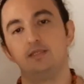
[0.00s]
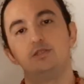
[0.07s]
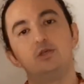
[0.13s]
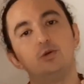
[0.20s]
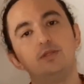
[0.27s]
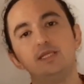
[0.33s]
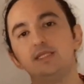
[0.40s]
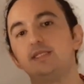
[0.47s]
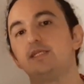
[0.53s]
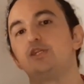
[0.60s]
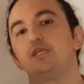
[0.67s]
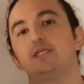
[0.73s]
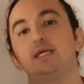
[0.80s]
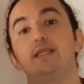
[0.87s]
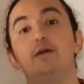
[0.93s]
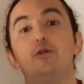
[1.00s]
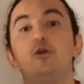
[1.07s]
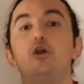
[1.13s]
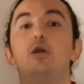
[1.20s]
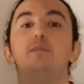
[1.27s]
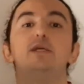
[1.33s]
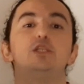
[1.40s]
So this is the Trecena that we're
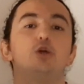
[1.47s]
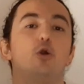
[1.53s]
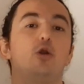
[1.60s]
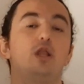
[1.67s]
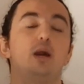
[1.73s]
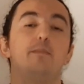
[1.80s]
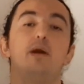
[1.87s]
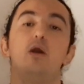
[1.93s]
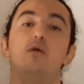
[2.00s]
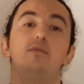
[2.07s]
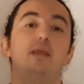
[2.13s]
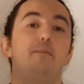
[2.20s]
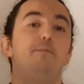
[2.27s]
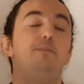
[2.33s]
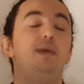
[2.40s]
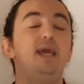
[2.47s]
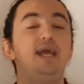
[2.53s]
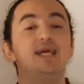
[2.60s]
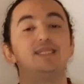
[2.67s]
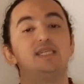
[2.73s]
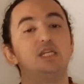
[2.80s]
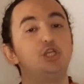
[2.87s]
gonna be talking about the
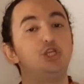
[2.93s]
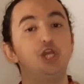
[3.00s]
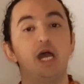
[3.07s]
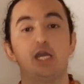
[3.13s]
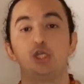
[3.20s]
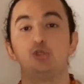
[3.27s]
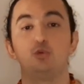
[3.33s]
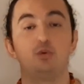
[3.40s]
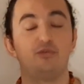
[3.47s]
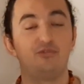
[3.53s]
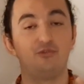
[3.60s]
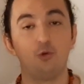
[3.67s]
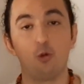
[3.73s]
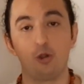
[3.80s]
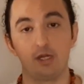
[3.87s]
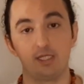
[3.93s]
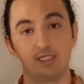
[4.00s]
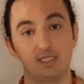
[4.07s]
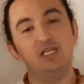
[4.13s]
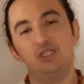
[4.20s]
biggest injection of force.